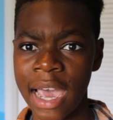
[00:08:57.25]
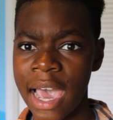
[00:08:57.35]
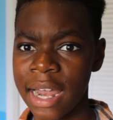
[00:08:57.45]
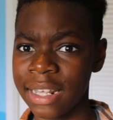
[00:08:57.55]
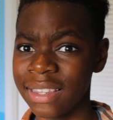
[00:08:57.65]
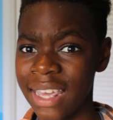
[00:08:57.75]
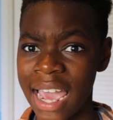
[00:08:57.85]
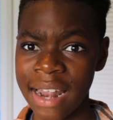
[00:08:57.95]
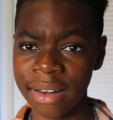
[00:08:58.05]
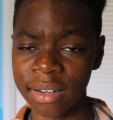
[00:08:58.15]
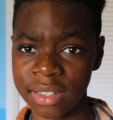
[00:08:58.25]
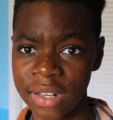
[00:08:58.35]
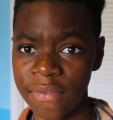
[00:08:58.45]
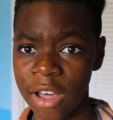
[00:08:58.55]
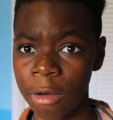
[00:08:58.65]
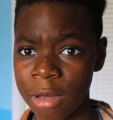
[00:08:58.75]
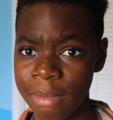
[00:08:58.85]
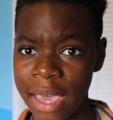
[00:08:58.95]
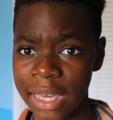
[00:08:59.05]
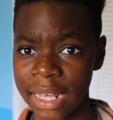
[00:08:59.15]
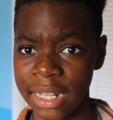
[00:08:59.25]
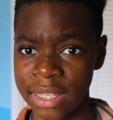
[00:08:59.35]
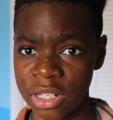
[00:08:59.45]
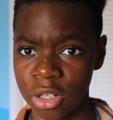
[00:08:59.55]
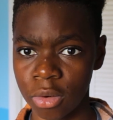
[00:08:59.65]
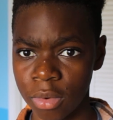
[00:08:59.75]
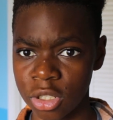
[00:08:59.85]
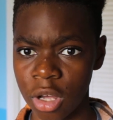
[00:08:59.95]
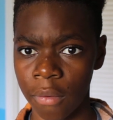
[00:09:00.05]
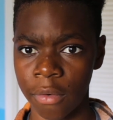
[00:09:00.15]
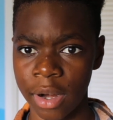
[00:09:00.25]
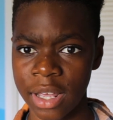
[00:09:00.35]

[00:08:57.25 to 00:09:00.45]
and in the end, it doesn't even help me make a decision on which software it